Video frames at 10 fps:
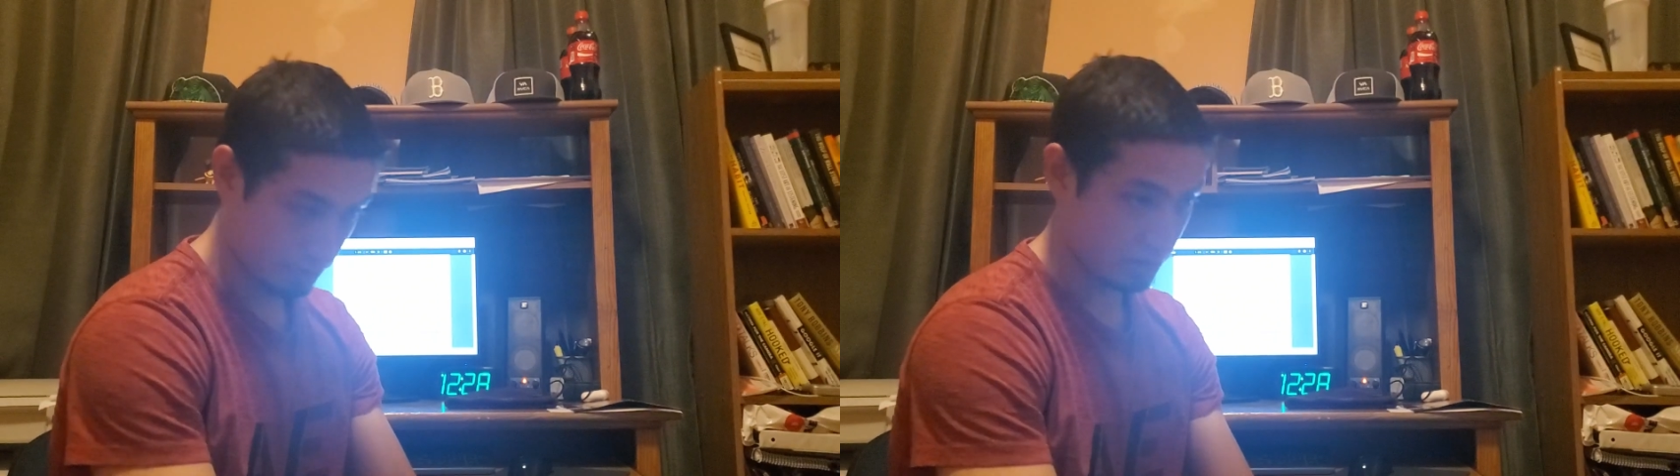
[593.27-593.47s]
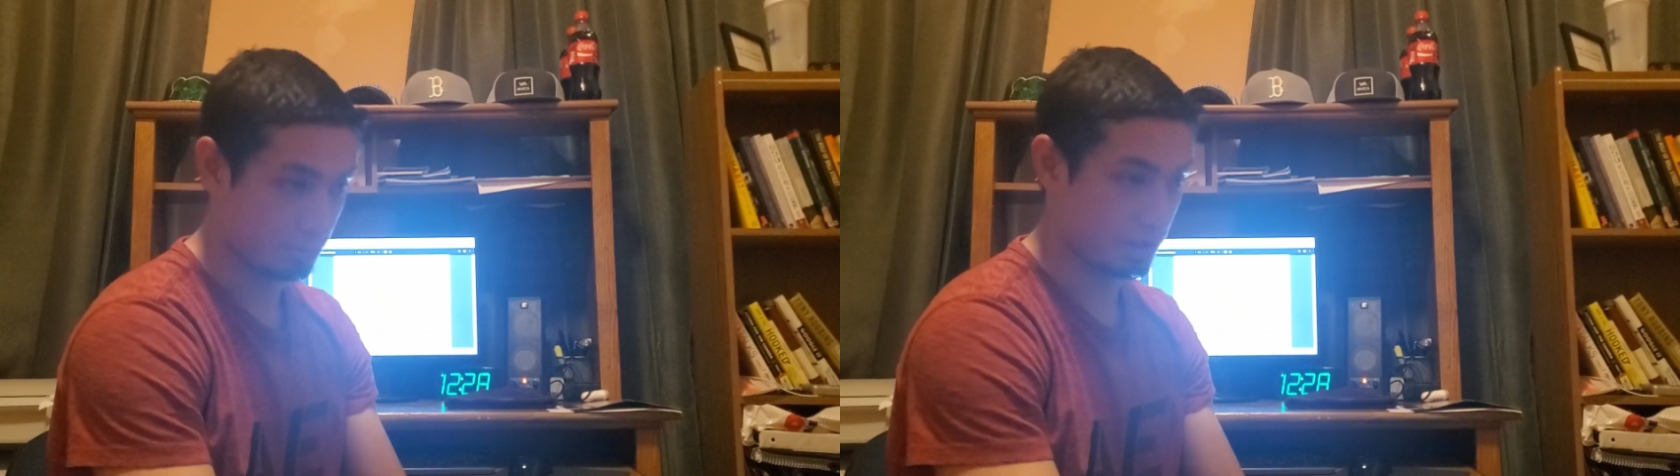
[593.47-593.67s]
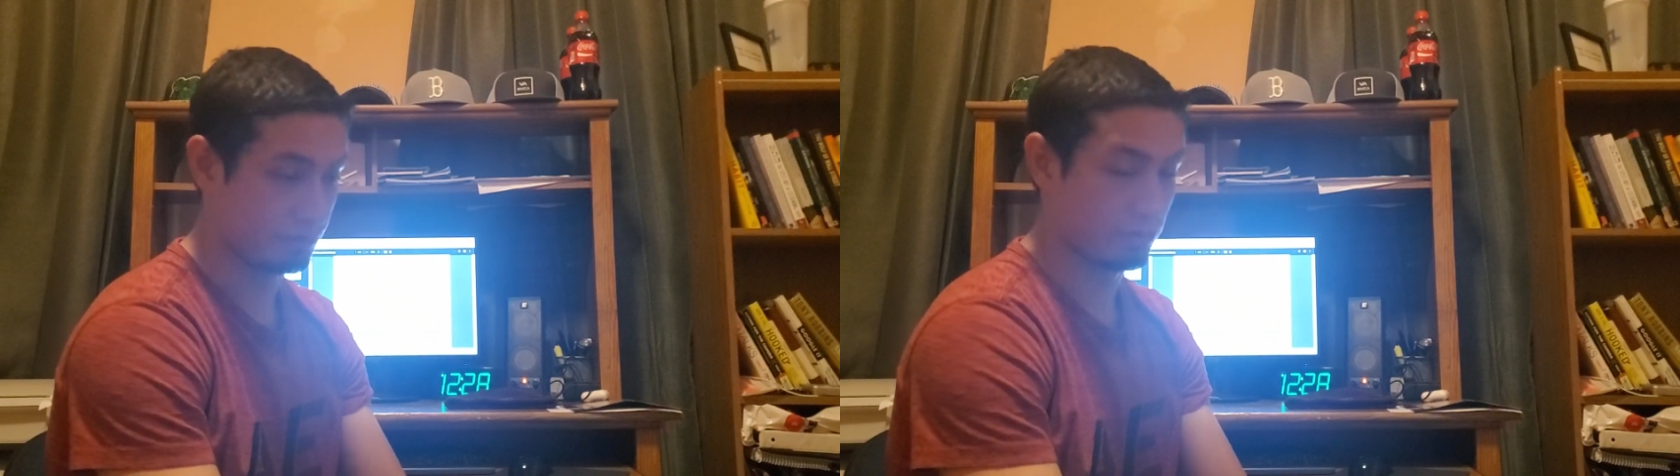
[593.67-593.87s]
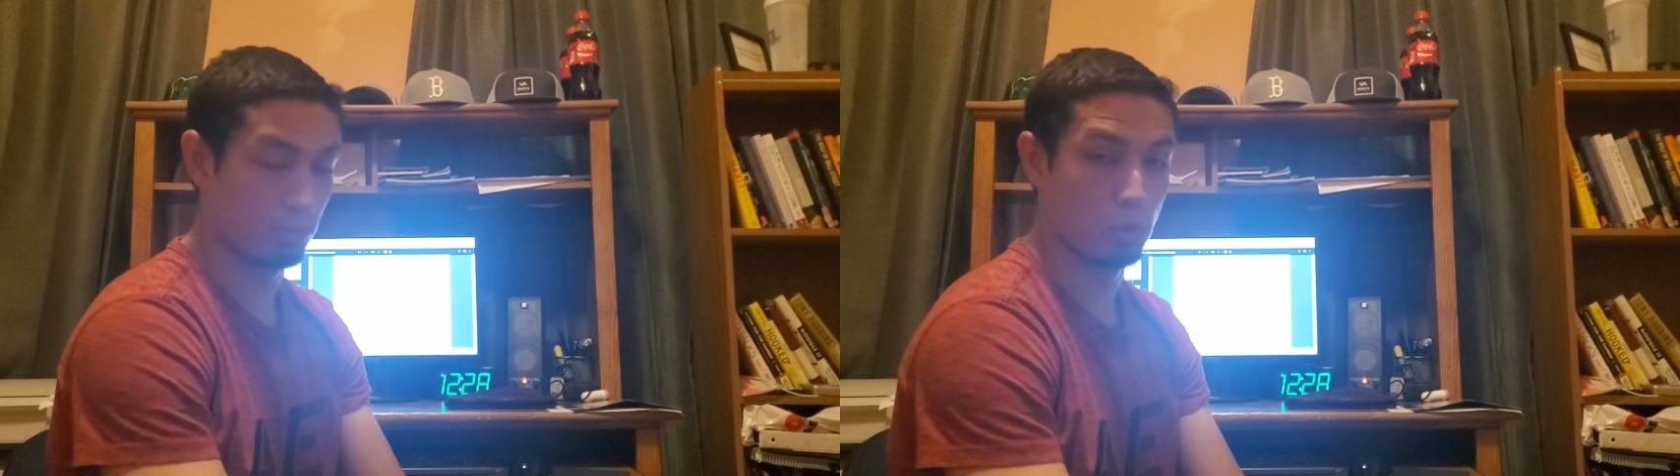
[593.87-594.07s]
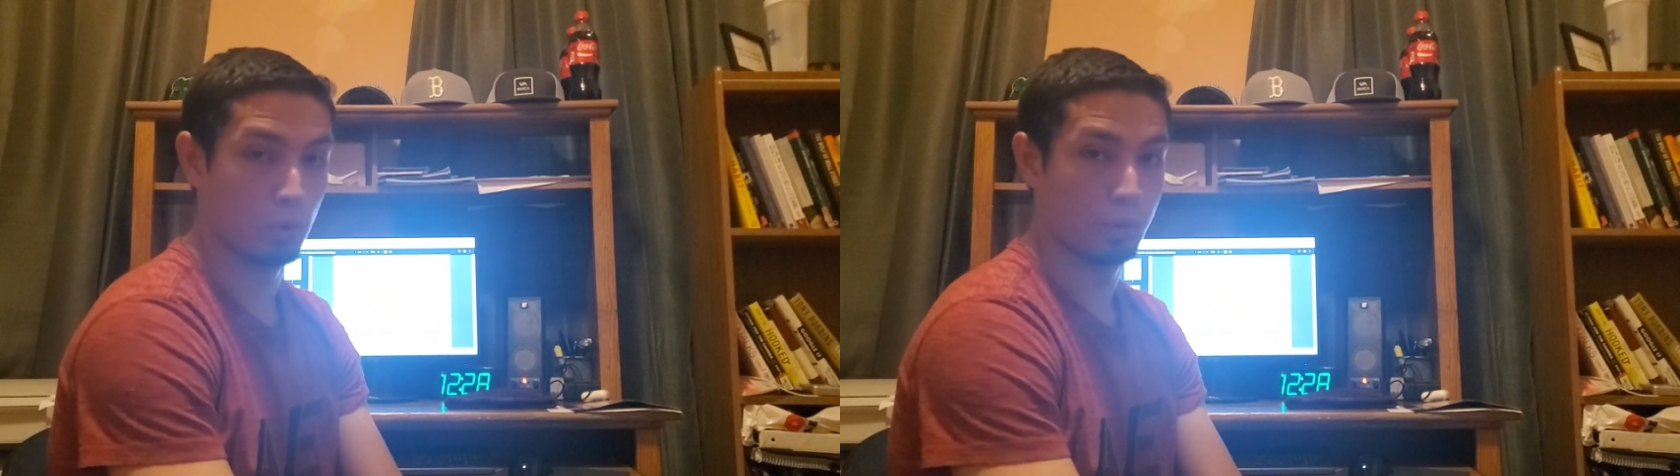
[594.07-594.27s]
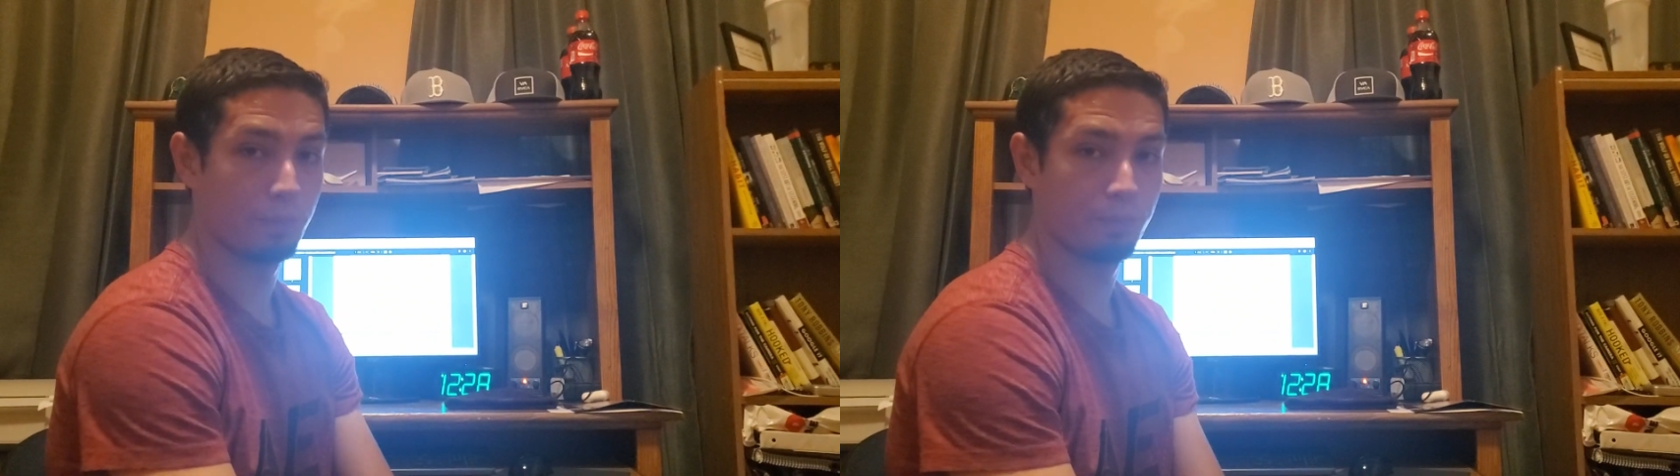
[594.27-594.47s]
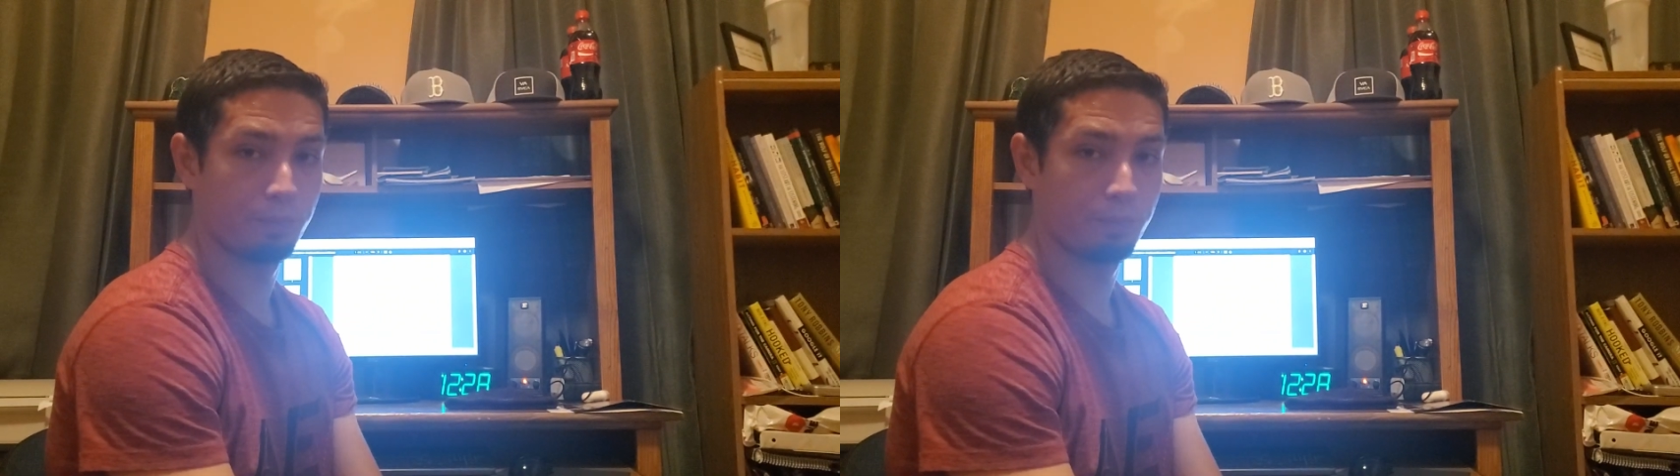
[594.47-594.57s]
to me for more